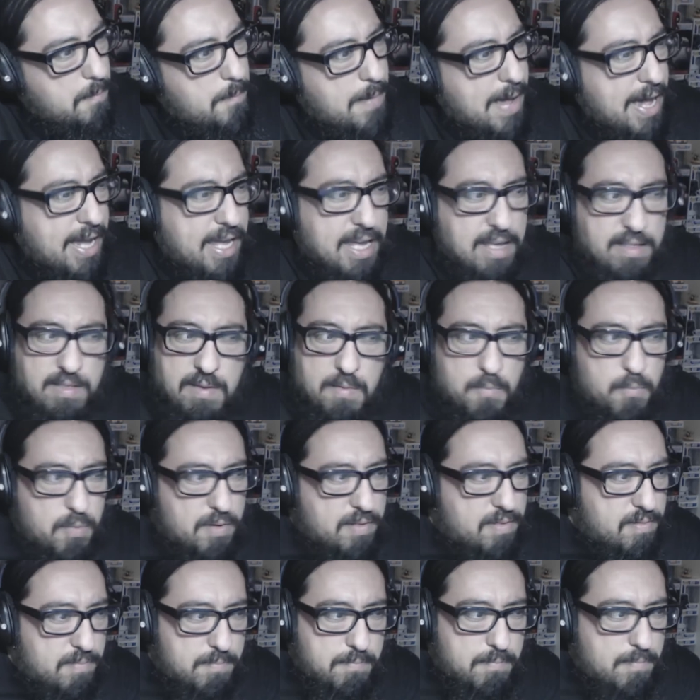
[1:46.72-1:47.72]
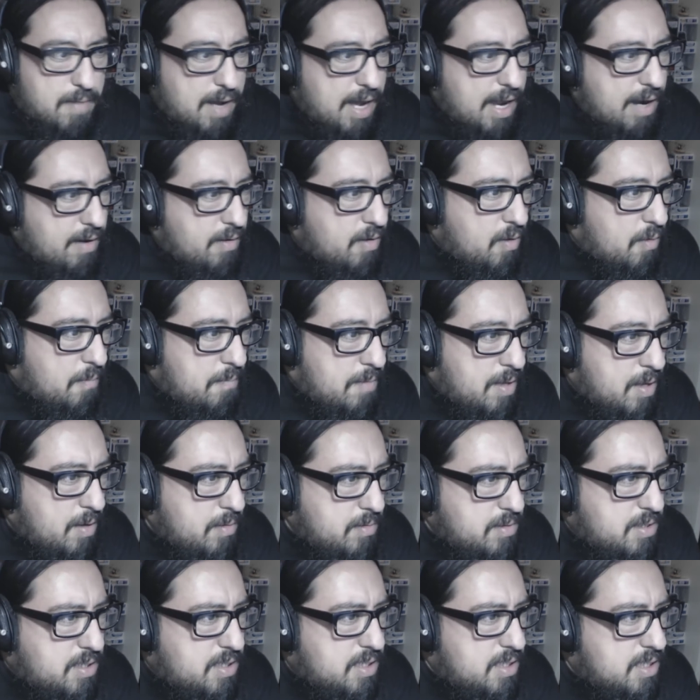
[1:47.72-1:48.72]
backing them with, I don't know,
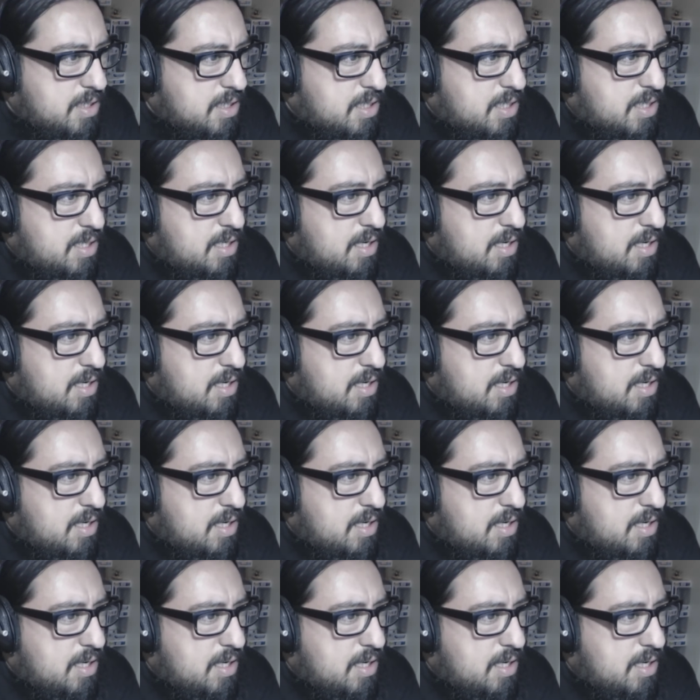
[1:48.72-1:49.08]
music.